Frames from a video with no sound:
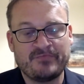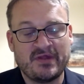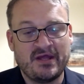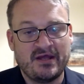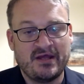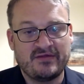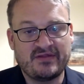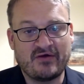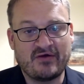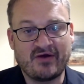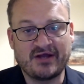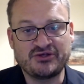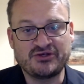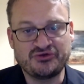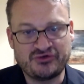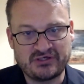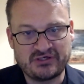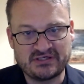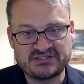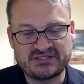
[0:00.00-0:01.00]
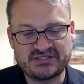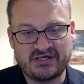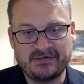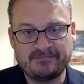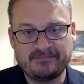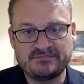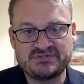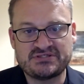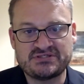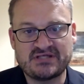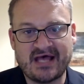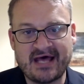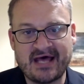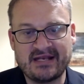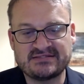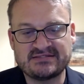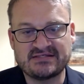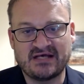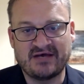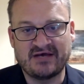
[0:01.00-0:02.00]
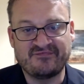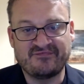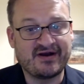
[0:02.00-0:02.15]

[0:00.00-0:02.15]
there are nucleosomes, and it's a